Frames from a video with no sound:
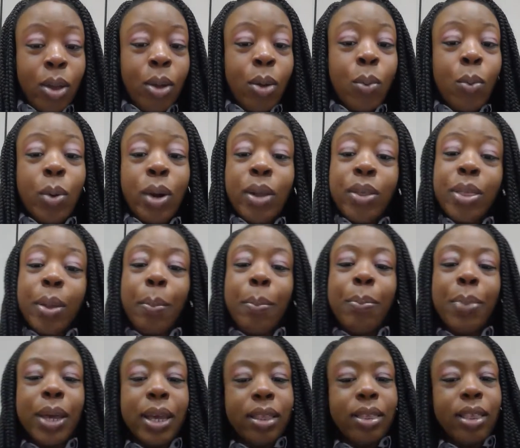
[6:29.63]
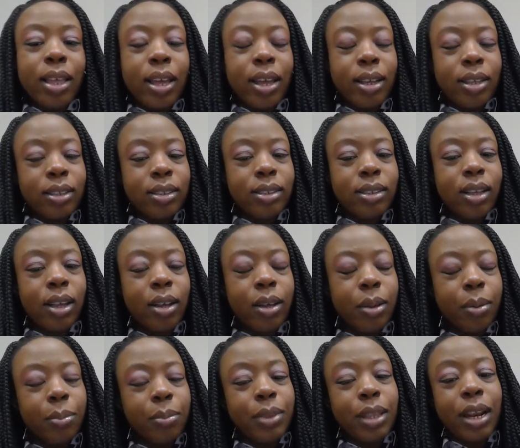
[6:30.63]
One of the big things
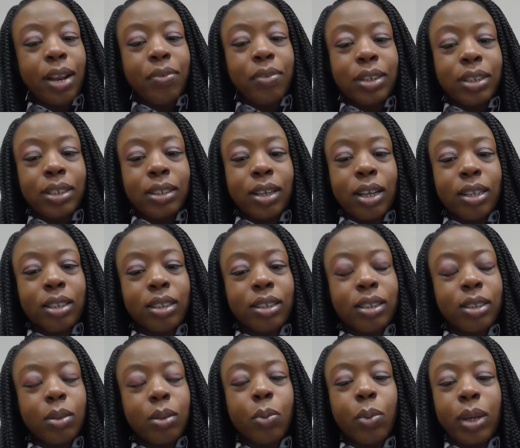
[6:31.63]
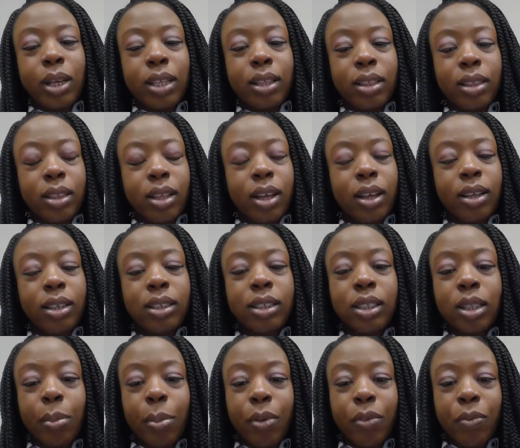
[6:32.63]
that I've discussed with
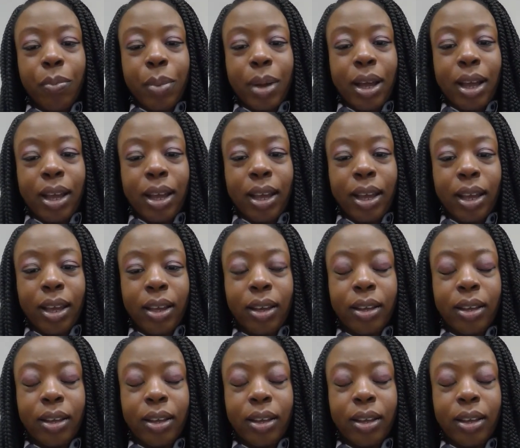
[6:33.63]
some of my